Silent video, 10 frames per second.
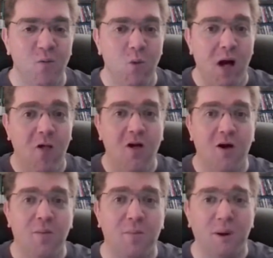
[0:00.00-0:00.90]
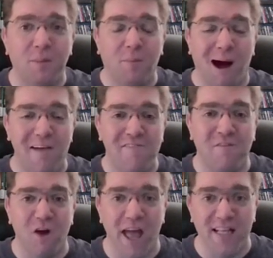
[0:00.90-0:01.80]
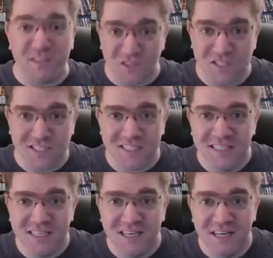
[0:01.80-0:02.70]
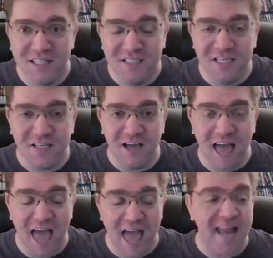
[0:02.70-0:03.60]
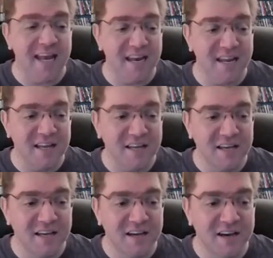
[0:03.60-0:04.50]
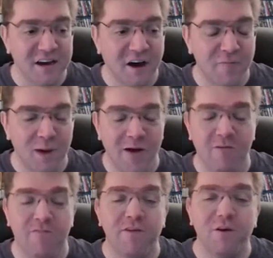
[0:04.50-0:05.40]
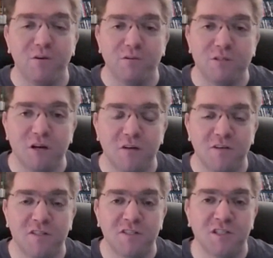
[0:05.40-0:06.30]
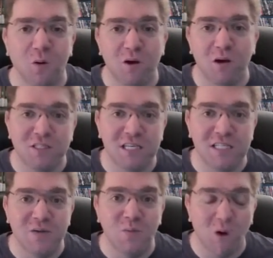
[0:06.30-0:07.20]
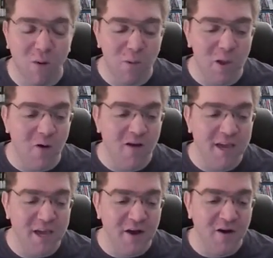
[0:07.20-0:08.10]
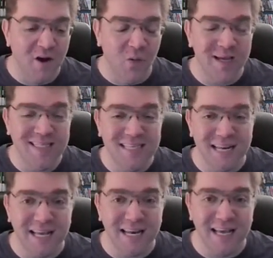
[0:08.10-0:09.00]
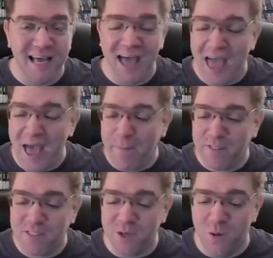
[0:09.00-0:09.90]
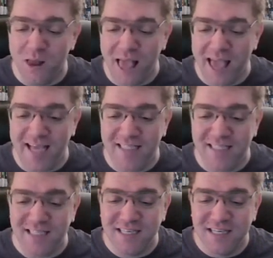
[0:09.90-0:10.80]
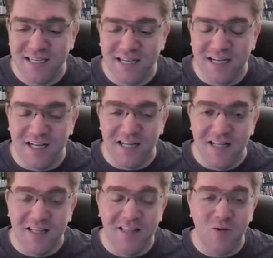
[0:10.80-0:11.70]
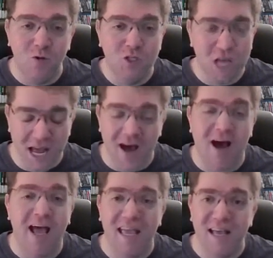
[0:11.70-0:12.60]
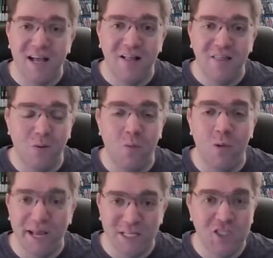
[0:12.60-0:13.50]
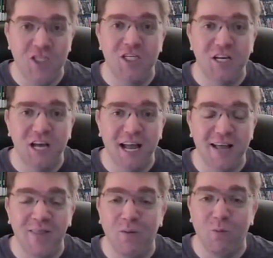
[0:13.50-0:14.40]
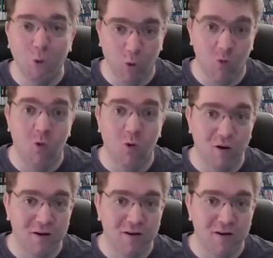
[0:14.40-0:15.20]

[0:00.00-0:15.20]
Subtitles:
welcome, my friends, to the end of my reviews of Ahsoka Season 1. We are here, we did it, Episode 8, The Jedi, the Witch, and the Warlord.